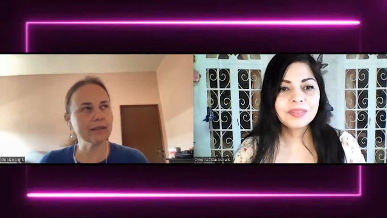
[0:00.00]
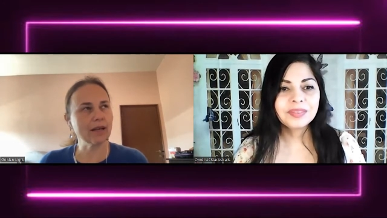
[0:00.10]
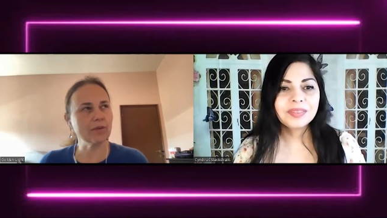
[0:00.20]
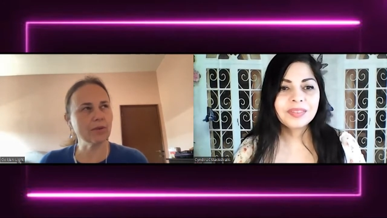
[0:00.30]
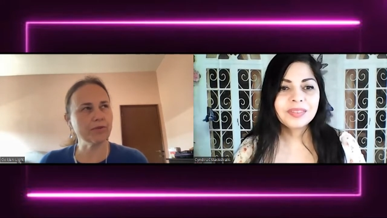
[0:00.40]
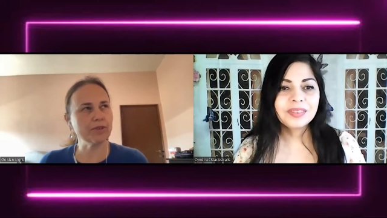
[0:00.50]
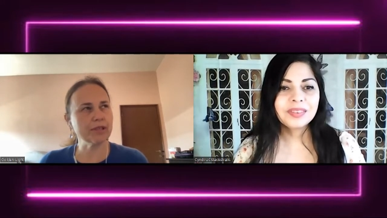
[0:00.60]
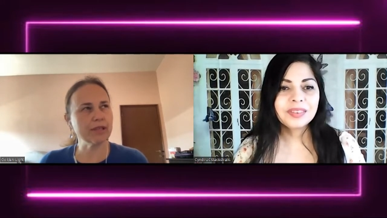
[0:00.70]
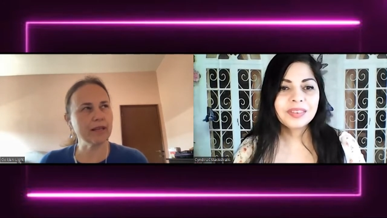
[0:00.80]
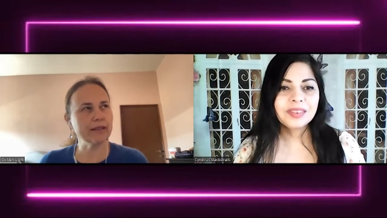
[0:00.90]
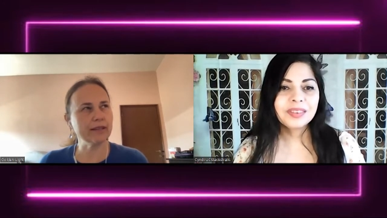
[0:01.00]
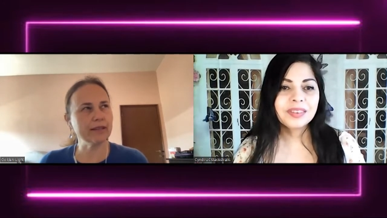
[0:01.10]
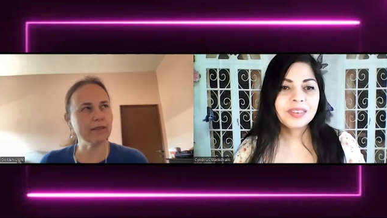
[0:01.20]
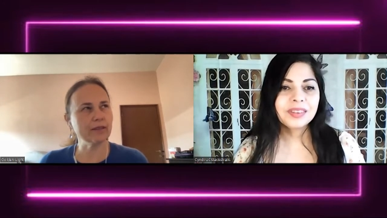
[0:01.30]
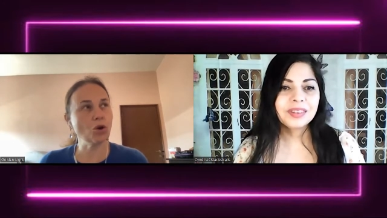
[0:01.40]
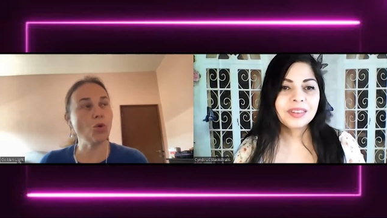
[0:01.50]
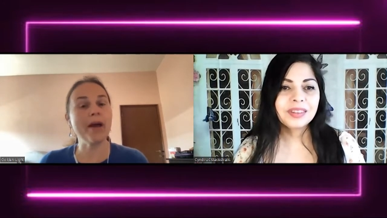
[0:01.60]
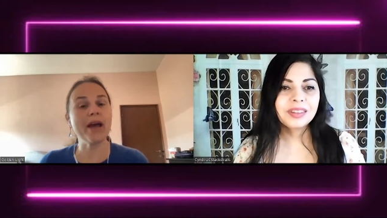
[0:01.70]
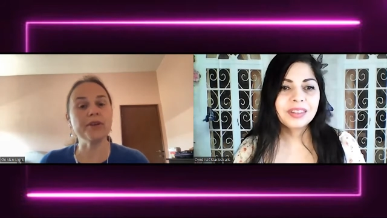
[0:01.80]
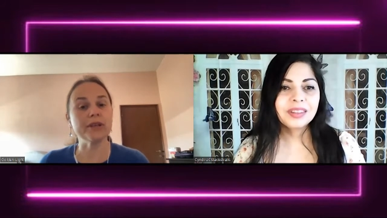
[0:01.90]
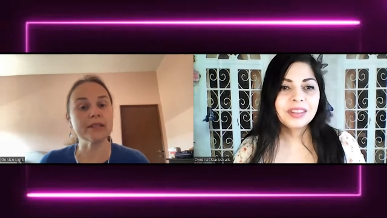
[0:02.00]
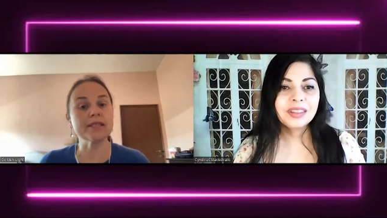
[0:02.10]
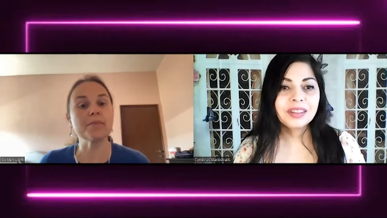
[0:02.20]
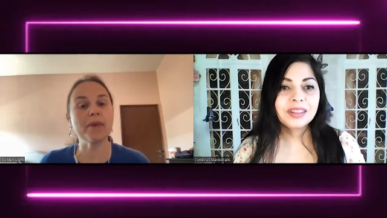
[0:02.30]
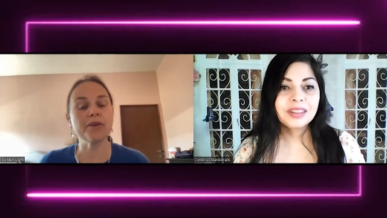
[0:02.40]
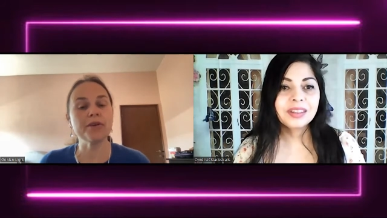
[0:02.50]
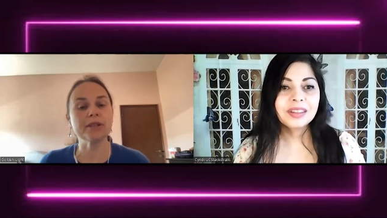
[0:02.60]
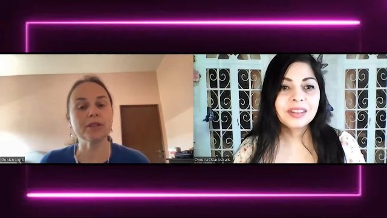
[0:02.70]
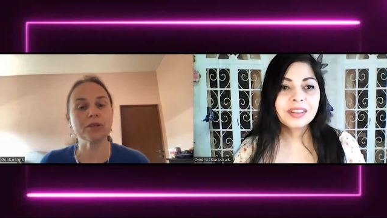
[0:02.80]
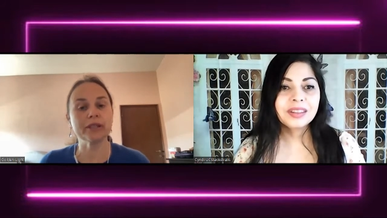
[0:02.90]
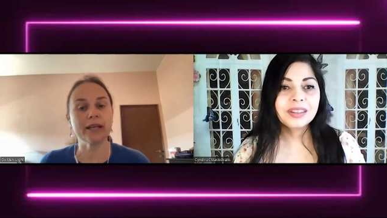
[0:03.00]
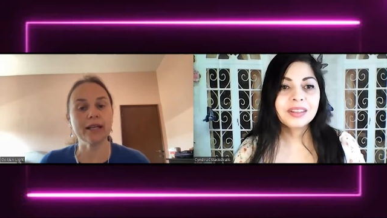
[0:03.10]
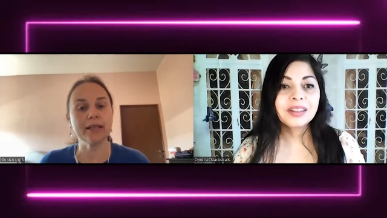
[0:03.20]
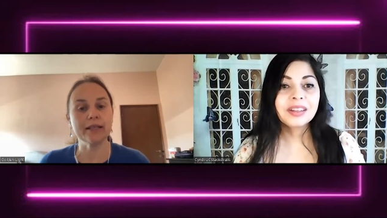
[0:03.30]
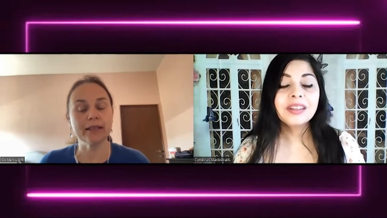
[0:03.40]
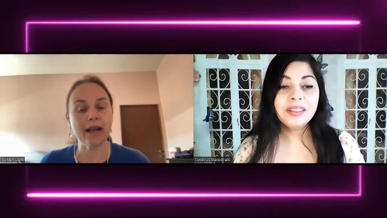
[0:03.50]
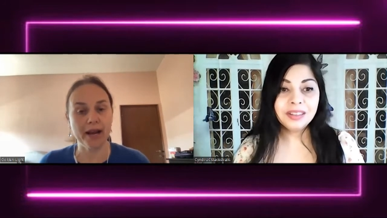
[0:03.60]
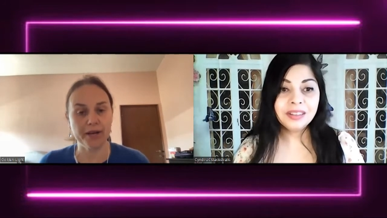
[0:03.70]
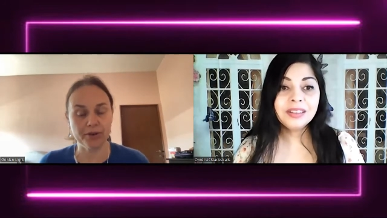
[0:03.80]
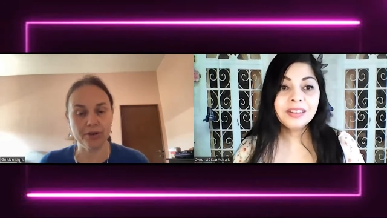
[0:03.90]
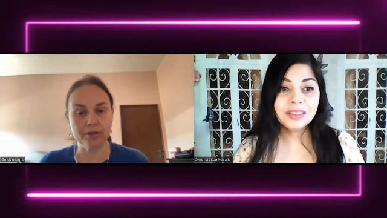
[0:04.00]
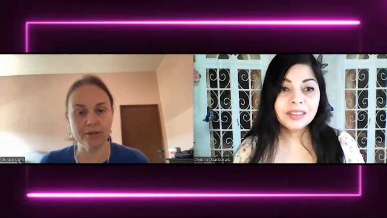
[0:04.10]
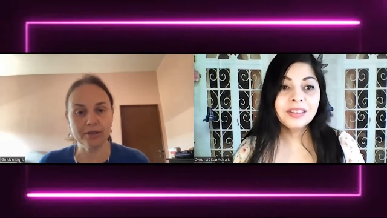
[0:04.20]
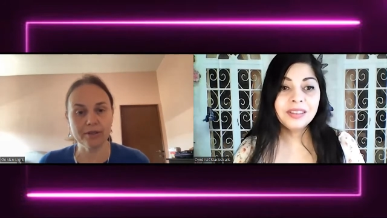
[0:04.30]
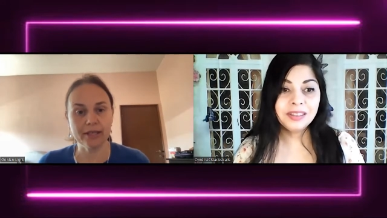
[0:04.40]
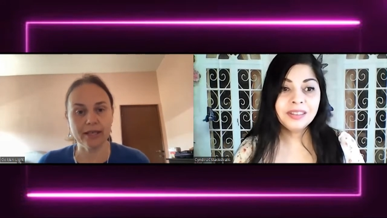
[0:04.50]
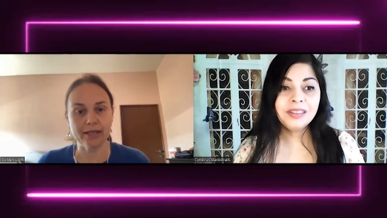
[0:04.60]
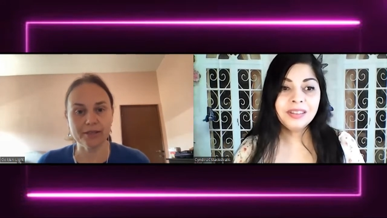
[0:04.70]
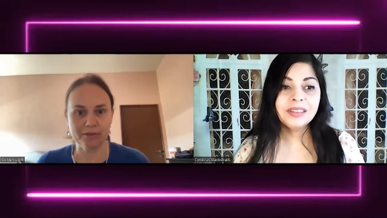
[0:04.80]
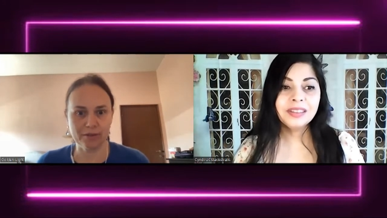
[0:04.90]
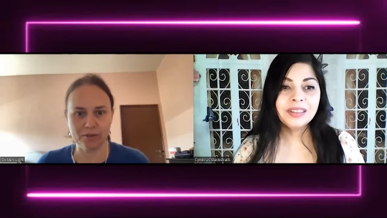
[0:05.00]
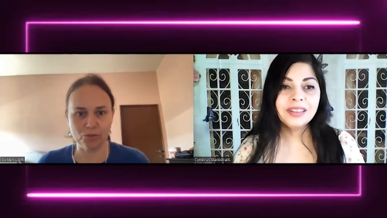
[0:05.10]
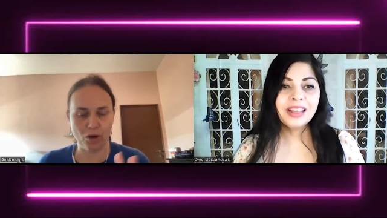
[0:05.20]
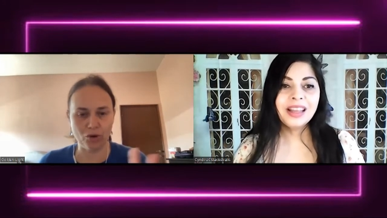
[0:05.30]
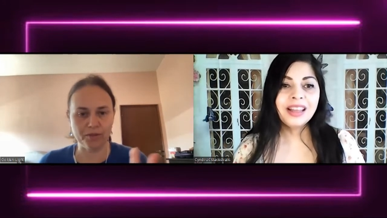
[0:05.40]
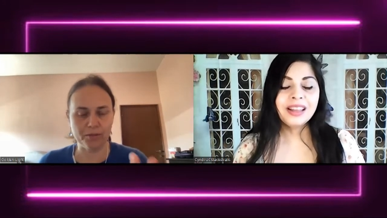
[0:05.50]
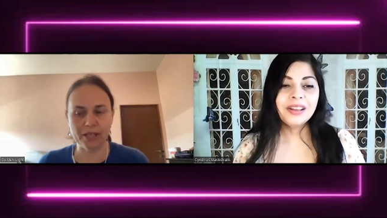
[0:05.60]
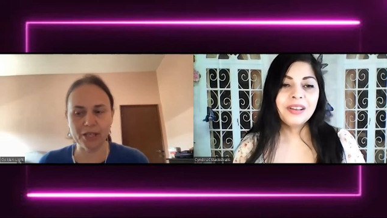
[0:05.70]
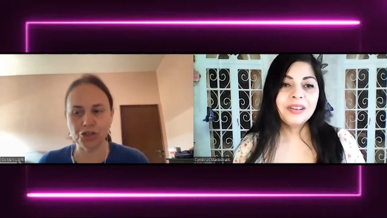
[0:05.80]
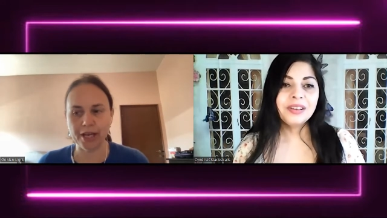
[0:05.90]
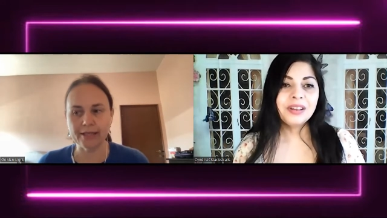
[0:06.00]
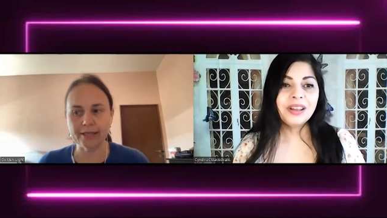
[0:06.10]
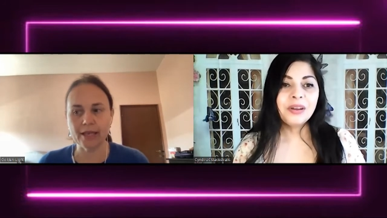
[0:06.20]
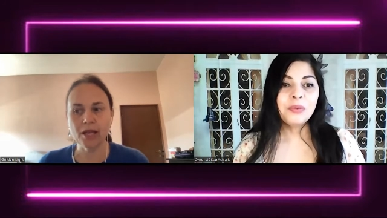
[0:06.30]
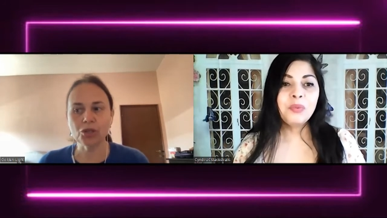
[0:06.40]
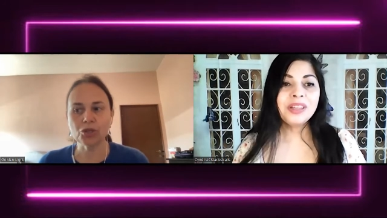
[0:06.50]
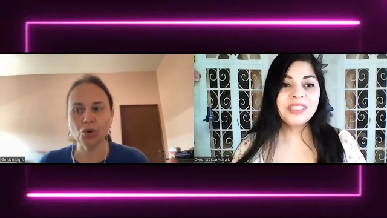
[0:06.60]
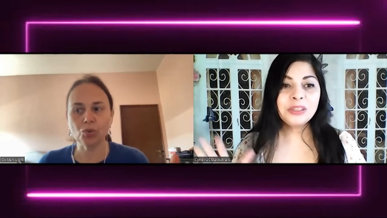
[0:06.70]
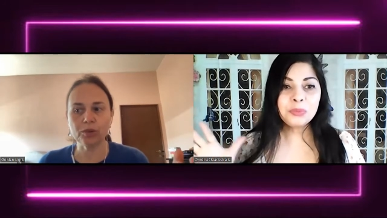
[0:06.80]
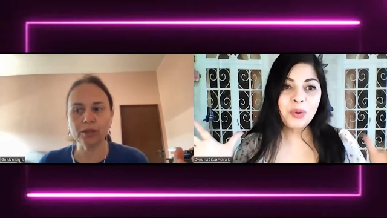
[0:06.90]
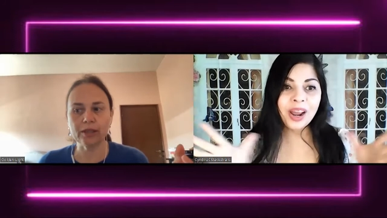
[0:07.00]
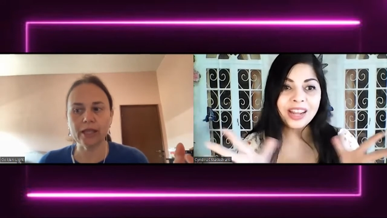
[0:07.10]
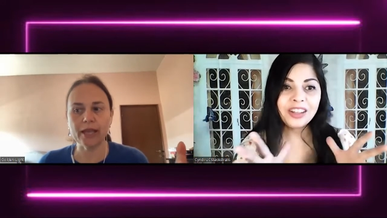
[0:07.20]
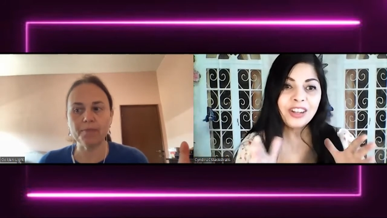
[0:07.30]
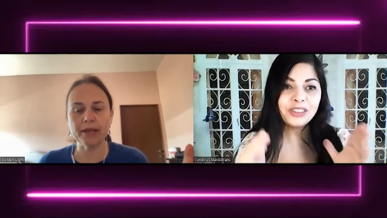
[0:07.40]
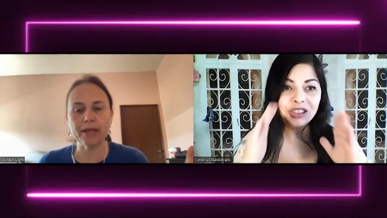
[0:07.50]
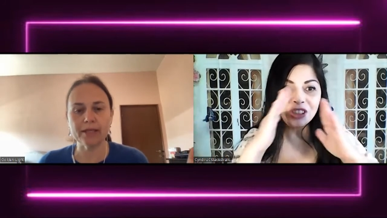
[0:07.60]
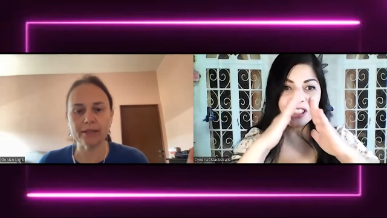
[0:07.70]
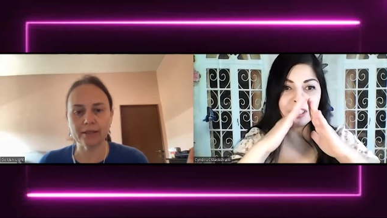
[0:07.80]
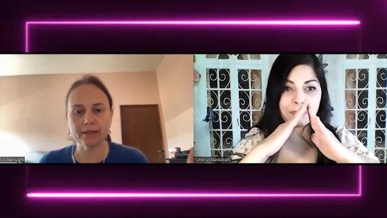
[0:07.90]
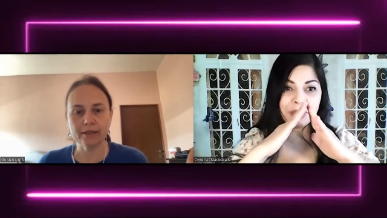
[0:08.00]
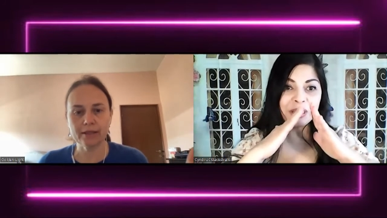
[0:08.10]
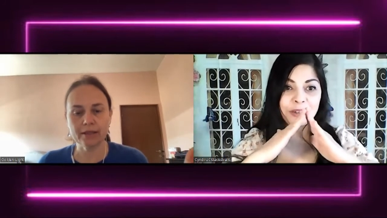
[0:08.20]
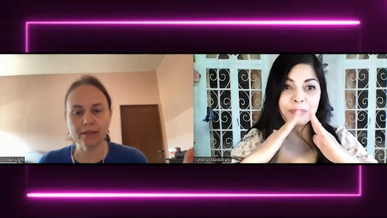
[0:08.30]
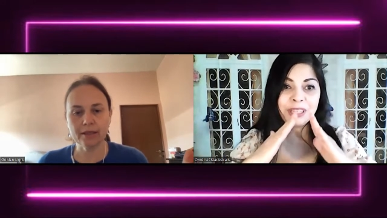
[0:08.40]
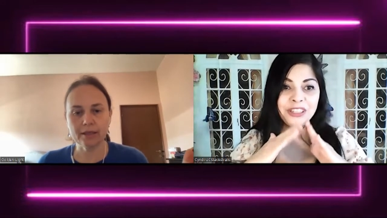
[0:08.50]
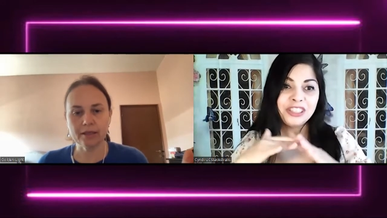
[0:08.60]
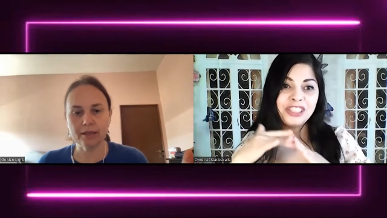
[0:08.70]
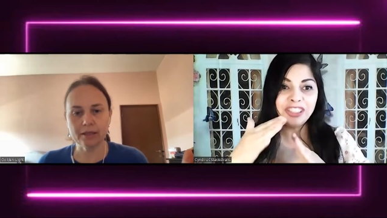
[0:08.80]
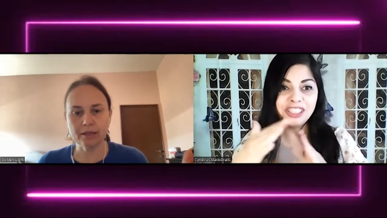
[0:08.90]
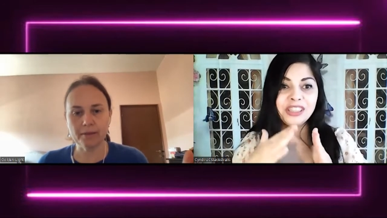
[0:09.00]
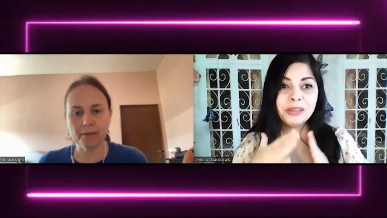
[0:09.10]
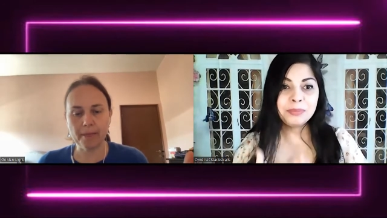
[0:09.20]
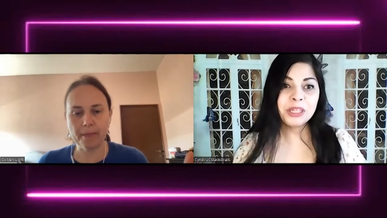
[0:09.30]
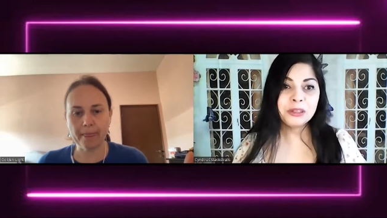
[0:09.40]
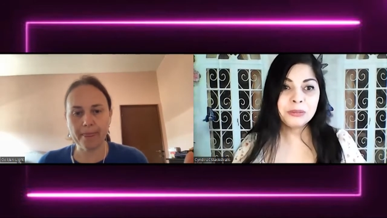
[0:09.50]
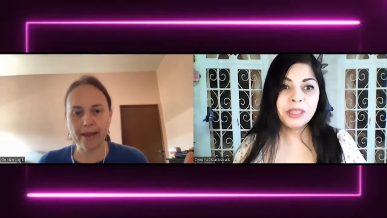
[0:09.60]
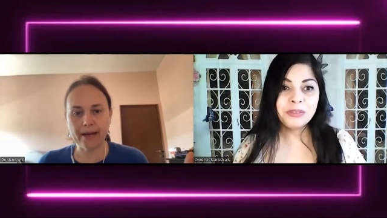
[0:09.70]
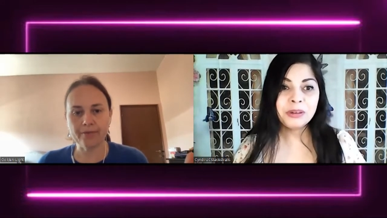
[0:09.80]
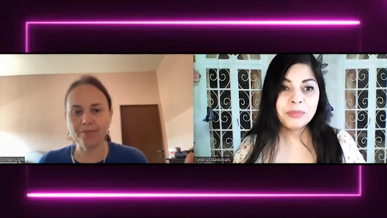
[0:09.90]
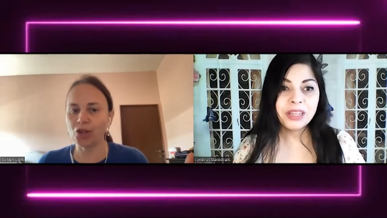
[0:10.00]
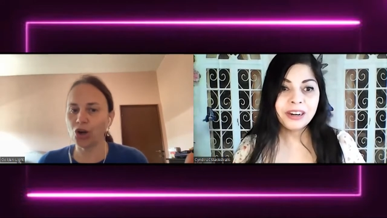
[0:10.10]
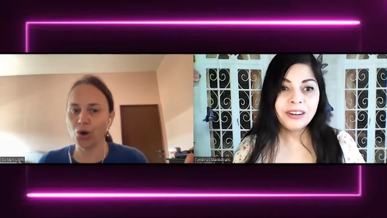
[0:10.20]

Speaker 1: I don't know if it's Hilton. No, Marriott. It's a Marriott hotel, Cairo.
Speaker 2: Yeah, mm-hmm. It's one of the big chains. So was it right they pick us to the pyramid? Could you see the pyramid from no, there?